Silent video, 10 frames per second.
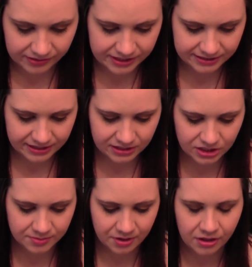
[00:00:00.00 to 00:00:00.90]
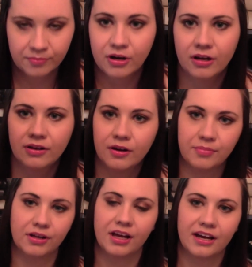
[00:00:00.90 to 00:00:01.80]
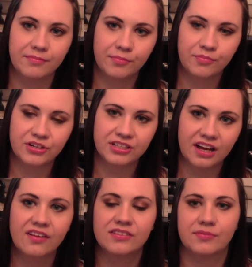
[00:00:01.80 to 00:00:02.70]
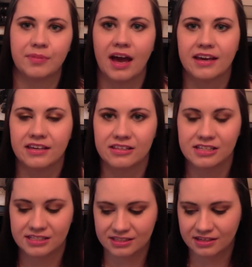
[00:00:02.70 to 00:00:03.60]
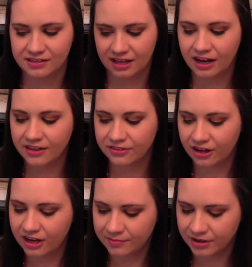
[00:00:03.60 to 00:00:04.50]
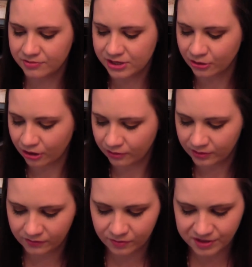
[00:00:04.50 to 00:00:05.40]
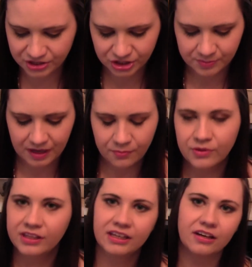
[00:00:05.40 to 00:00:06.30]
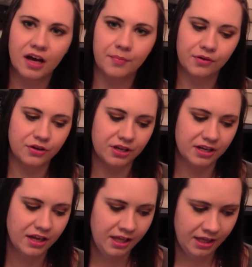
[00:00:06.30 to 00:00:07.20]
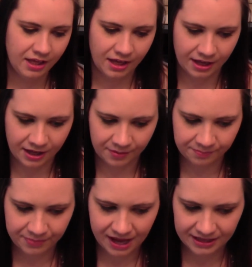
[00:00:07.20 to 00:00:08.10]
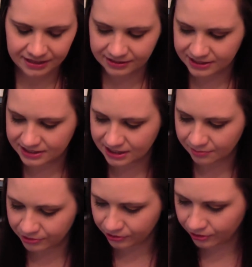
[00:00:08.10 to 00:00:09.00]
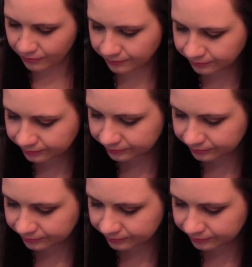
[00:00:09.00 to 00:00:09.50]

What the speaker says: This says a small umbrella. I've printed out some packing lists that I thought, I'm not reading all the information, but I will link a couple good packing lists down below.